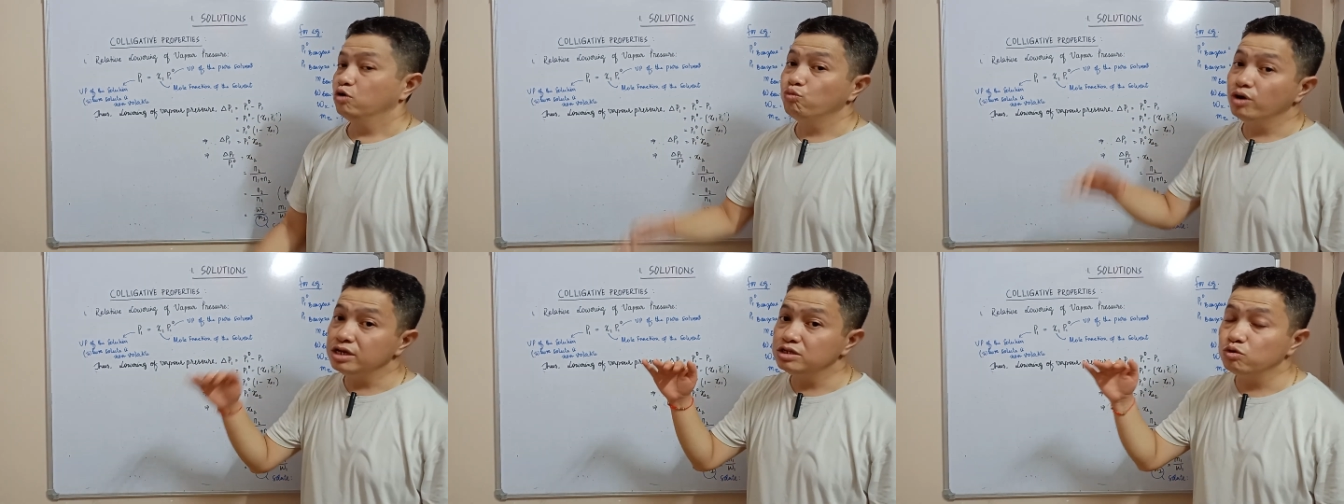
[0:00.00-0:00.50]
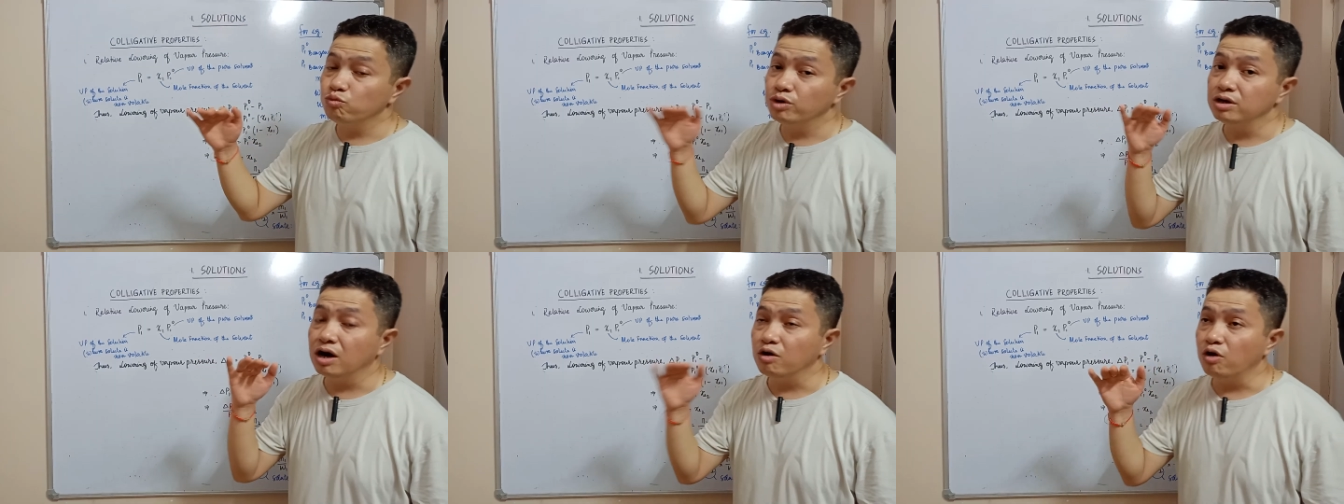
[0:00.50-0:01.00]

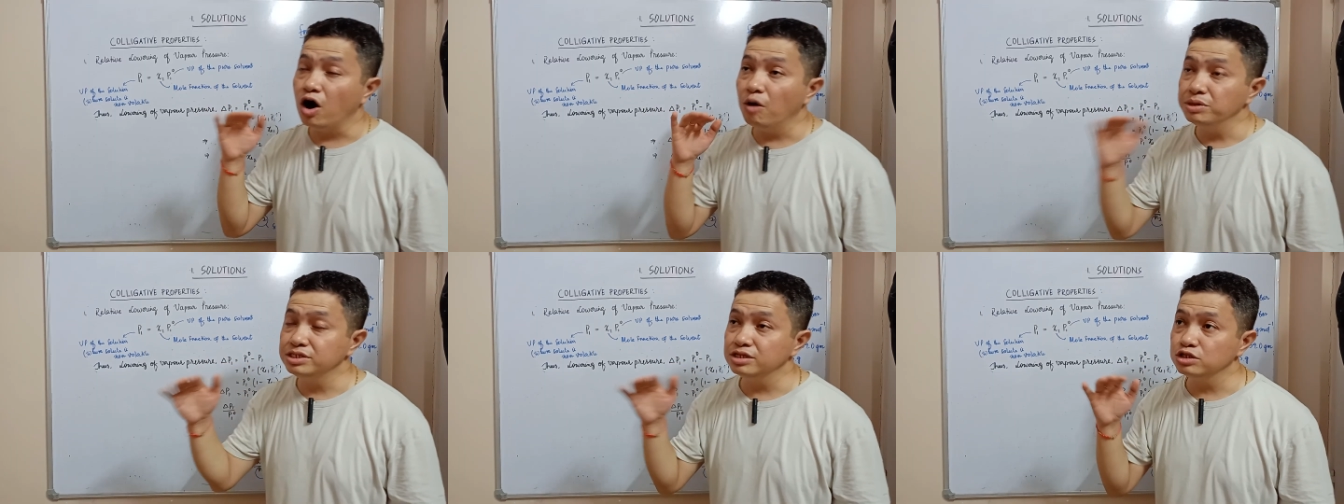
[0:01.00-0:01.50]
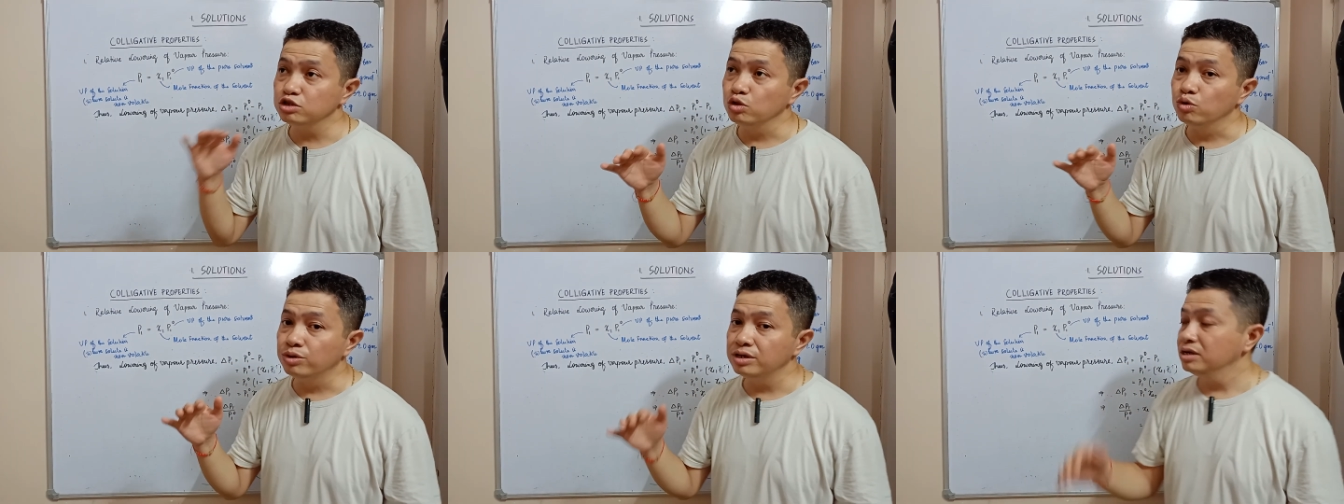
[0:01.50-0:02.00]
How much it is
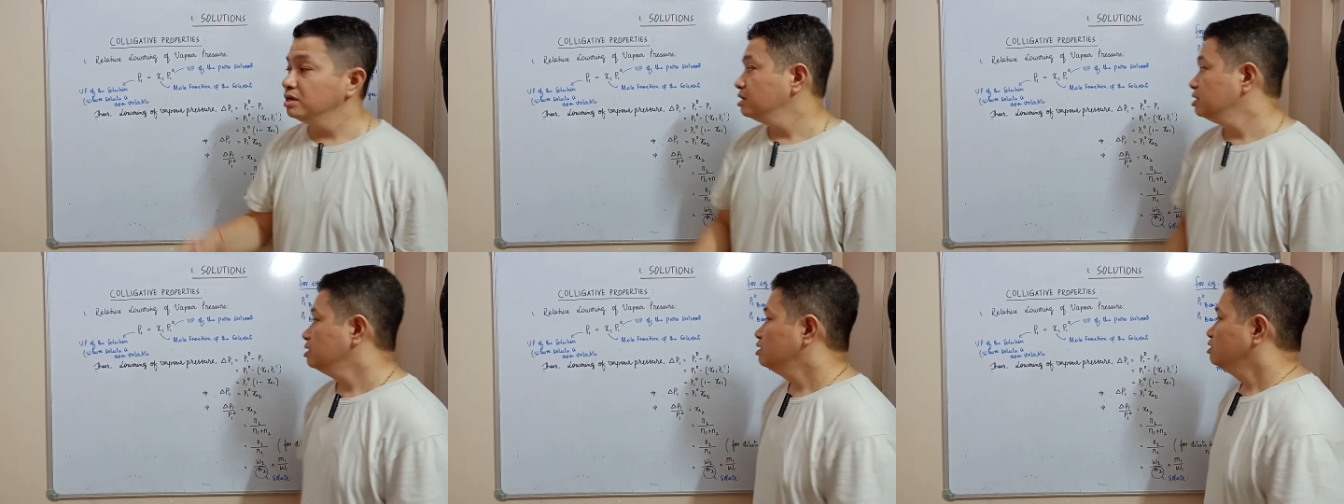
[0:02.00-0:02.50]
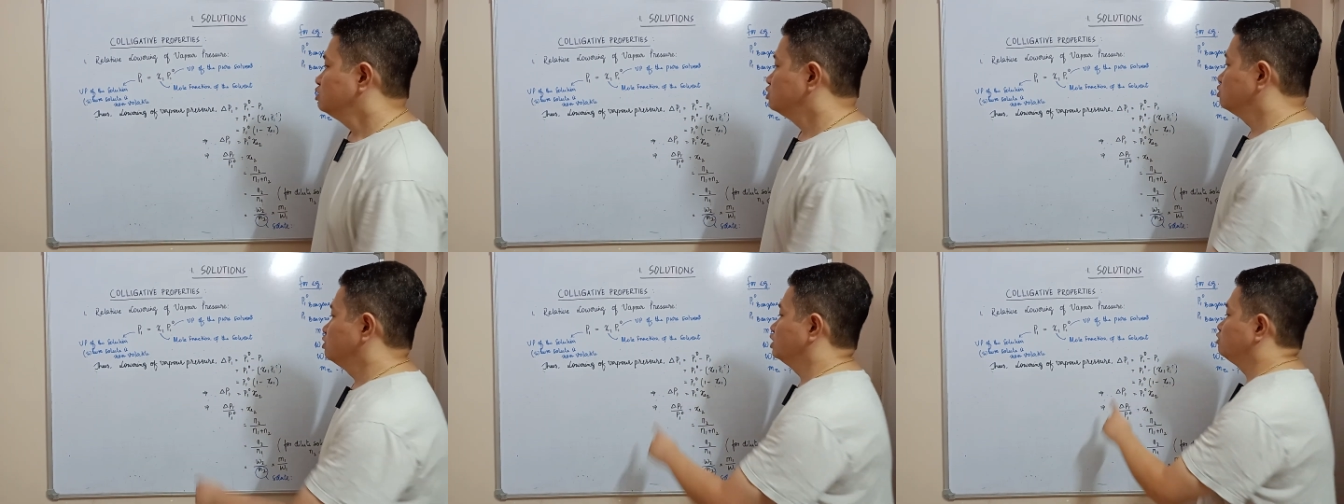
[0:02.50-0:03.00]
lower?
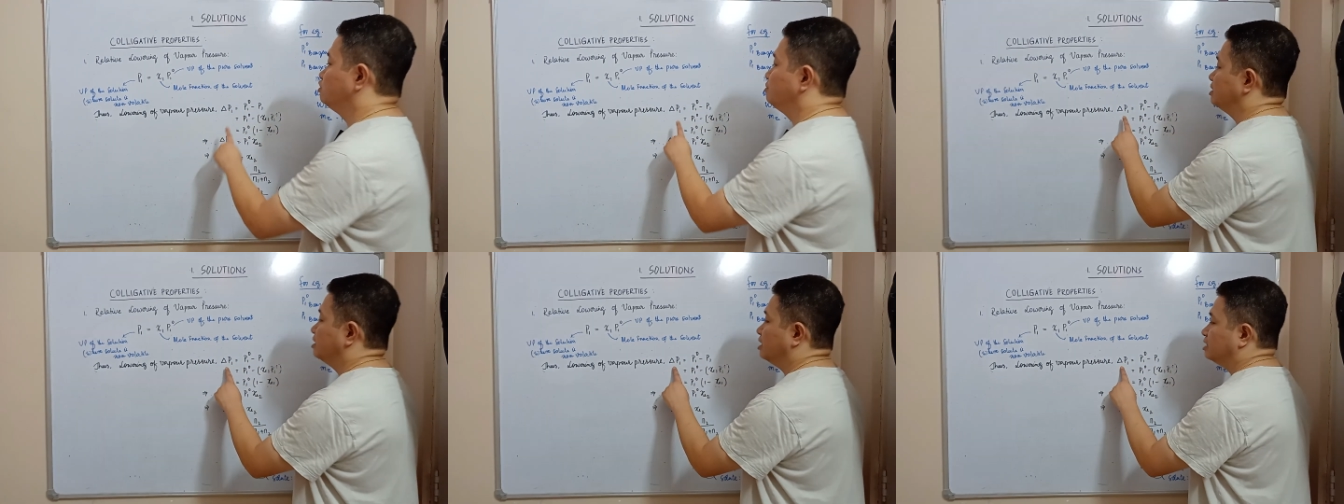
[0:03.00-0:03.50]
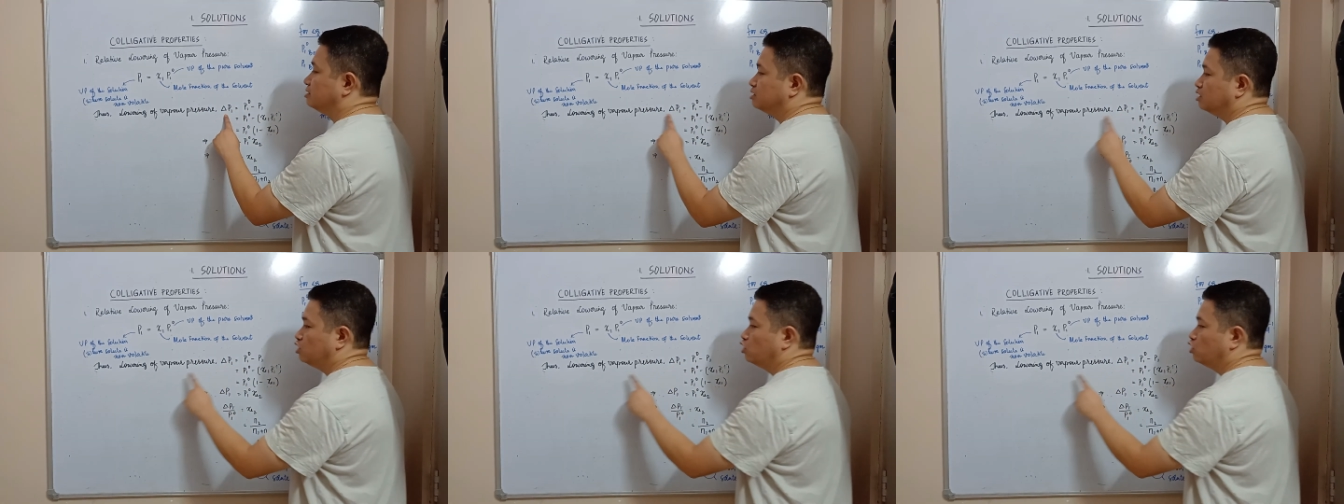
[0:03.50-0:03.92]
So it will be a